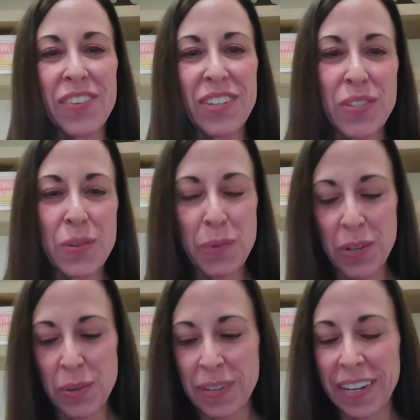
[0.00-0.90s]
feel
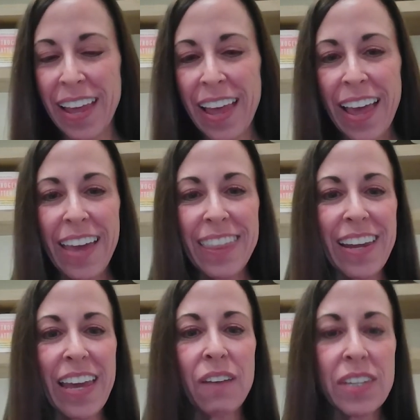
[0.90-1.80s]
superhuman. And then
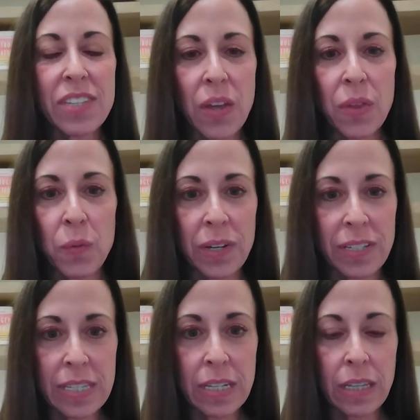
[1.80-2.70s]
I have these other
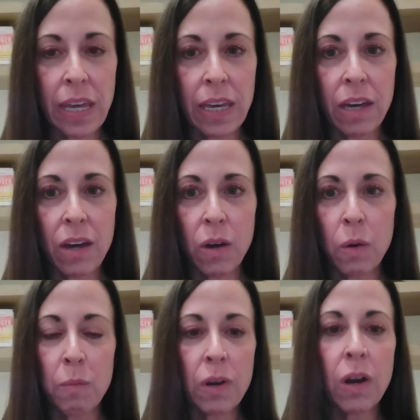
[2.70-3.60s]
ones that like
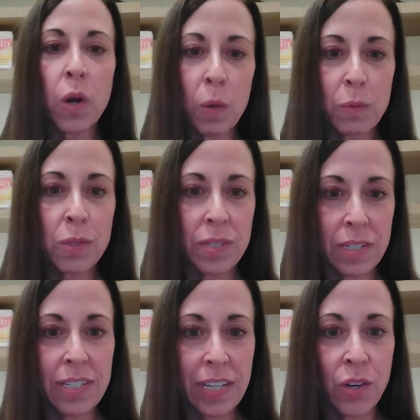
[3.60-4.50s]
are almost
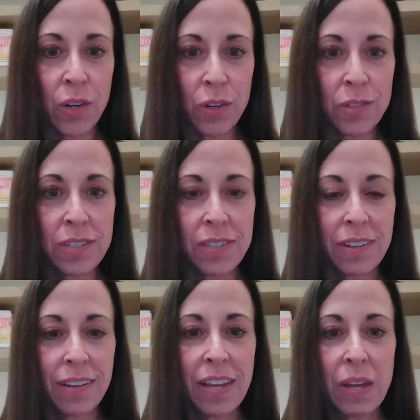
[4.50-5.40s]
in tears
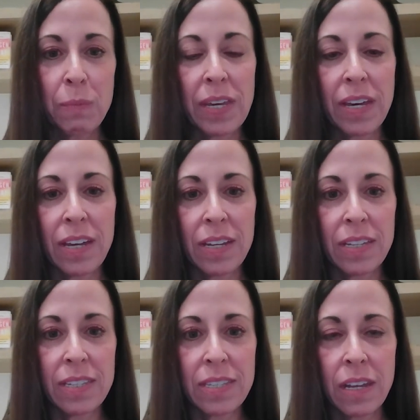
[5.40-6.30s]

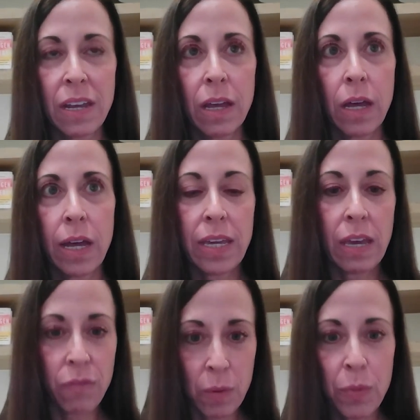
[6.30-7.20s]
because I
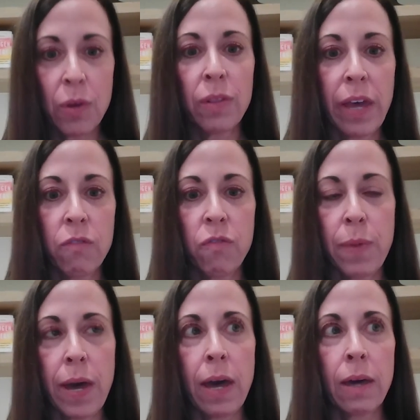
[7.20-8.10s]
gave them their life
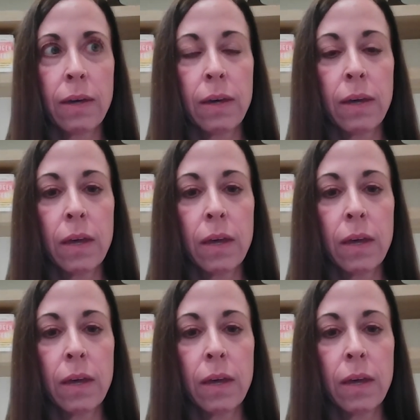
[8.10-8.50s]
back.